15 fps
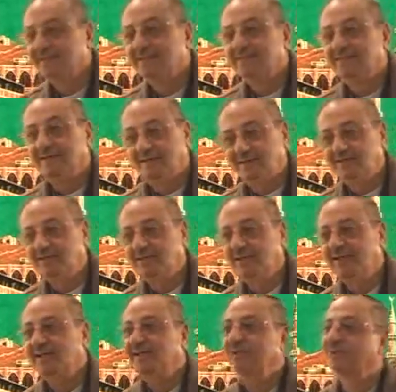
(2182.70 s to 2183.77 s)
The
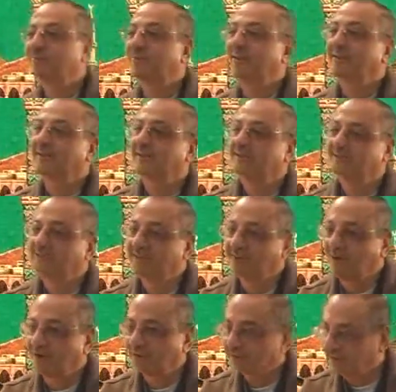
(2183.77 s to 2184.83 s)
teacher, his brother is a
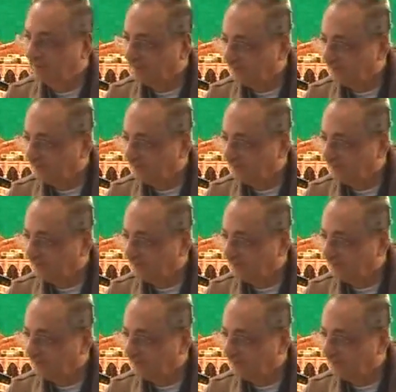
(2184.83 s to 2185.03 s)
doctor.